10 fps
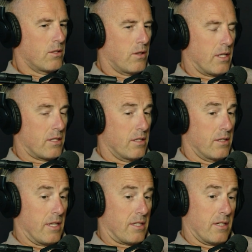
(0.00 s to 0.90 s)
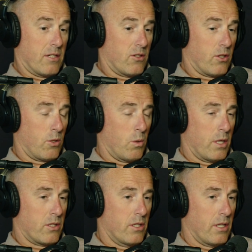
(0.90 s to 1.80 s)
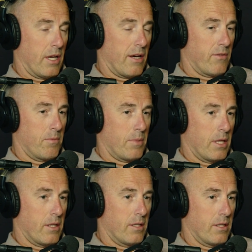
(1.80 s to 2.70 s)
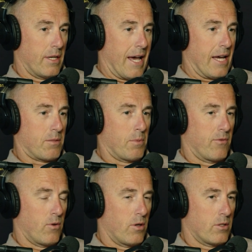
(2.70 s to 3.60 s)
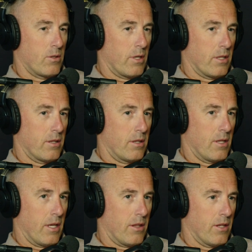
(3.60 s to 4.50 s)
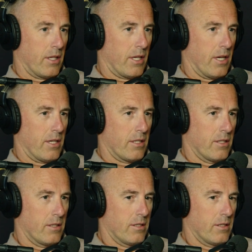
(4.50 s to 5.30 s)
So that's an interesting question. I haven't been asked before, so I think I'll